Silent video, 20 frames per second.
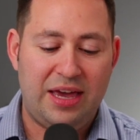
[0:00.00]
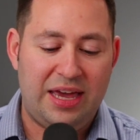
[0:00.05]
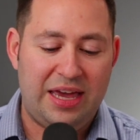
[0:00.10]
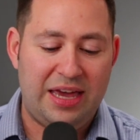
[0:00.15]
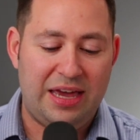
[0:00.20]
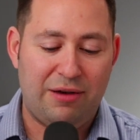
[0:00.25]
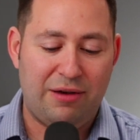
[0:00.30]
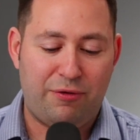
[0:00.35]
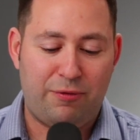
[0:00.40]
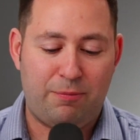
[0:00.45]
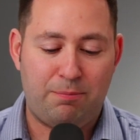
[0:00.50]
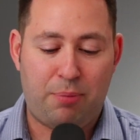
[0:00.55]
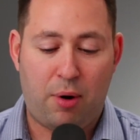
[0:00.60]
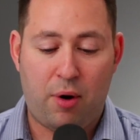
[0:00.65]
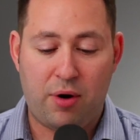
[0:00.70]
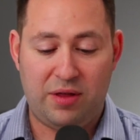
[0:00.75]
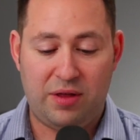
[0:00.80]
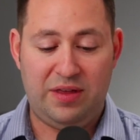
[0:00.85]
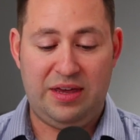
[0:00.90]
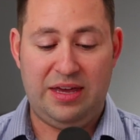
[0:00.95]
if
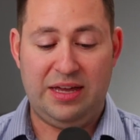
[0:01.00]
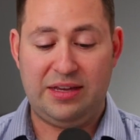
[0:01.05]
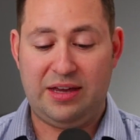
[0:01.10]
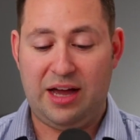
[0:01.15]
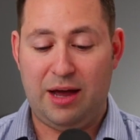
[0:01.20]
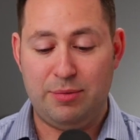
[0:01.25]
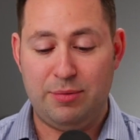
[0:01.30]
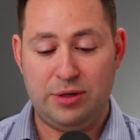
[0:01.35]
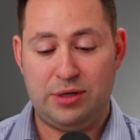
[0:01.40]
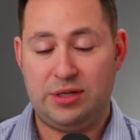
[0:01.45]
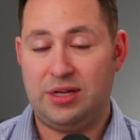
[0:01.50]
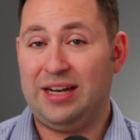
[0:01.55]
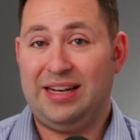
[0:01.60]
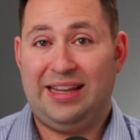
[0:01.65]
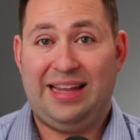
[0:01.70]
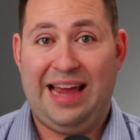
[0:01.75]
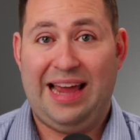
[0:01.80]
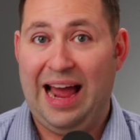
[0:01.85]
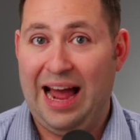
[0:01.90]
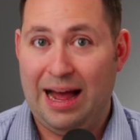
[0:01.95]
part of the income is
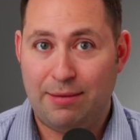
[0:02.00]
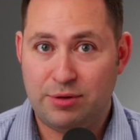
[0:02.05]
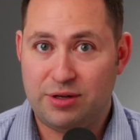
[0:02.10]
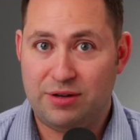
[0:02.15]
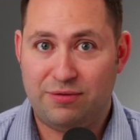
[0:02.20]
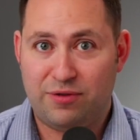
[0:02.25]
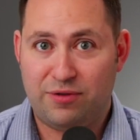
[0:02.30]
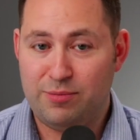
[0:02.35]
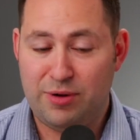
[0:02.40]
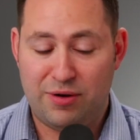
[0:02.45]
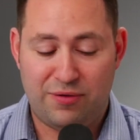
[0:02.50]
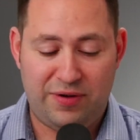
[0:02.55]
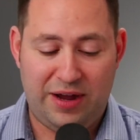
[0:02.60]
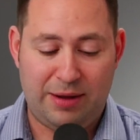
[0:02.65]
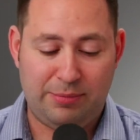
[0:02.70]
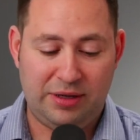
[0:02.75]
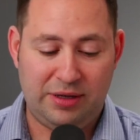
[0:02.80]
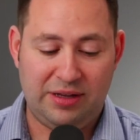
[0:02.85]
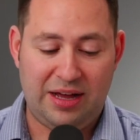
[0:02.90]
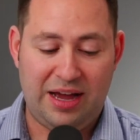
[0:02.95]
suddenly absent from your
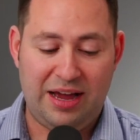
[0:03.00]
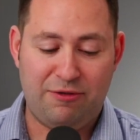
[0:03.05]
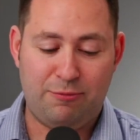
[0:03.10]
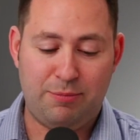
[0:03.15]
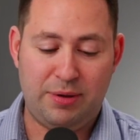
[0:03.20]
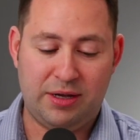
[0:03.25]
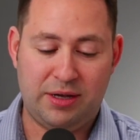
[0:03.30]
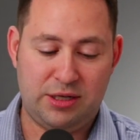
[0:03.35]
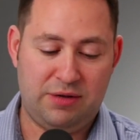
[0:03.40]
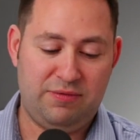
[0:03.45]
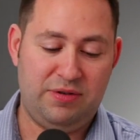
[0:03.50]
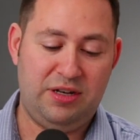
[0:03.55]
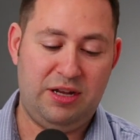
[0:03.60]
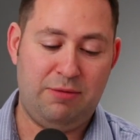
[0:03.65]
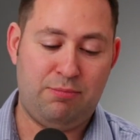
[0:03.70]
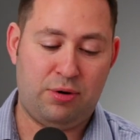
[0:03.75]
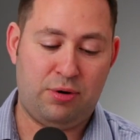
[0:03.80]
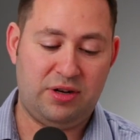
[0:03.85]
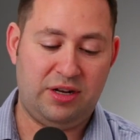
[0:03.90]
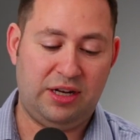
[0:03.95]
family life because of a
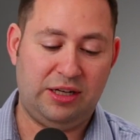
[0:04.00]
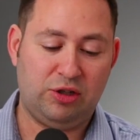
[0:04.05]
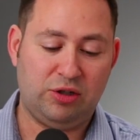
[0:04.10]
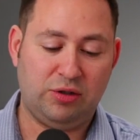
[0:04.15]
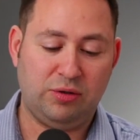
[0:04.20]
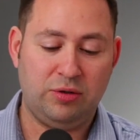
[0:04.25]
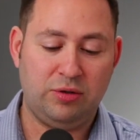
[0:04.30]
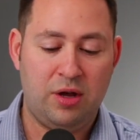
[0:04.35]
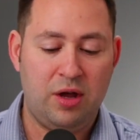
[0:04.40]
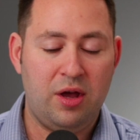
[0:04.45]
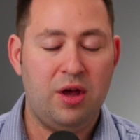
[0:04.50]
deportation.